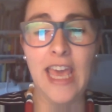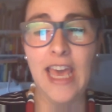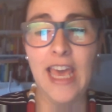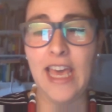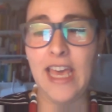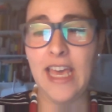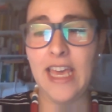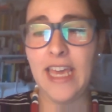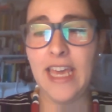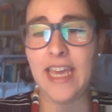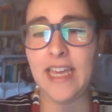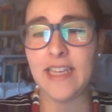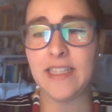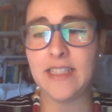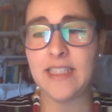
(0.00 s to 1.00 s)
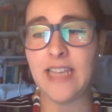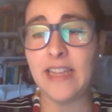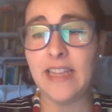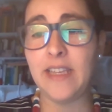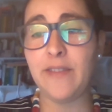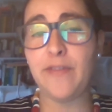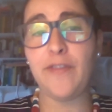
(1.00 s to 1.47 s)
and I
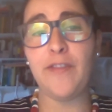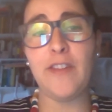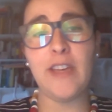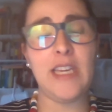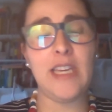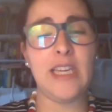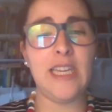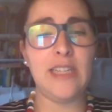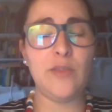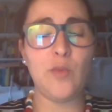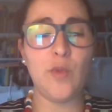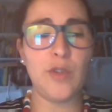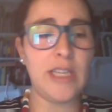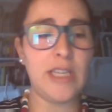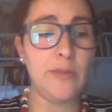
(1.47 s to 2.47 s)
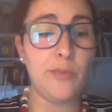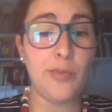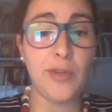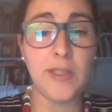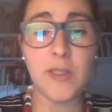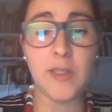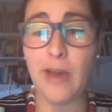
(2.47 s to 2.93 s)
live and work in
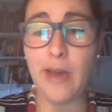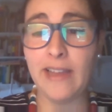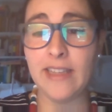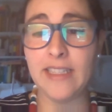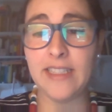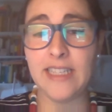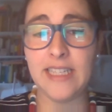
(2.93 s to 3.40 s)
Príncipe Island.